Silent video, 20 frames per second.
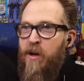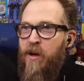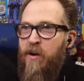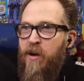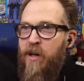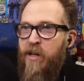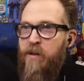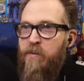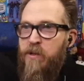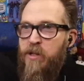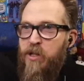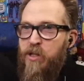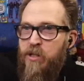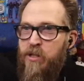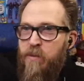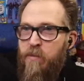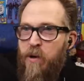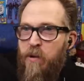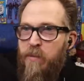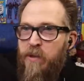All right, give me
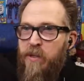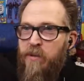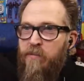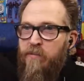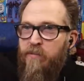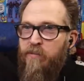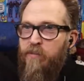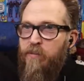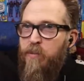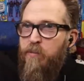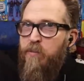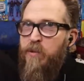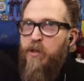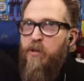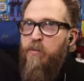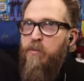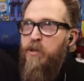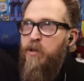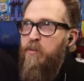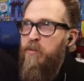just a moment.
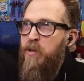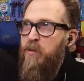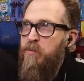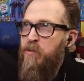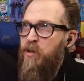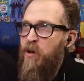Doop, doop, doop.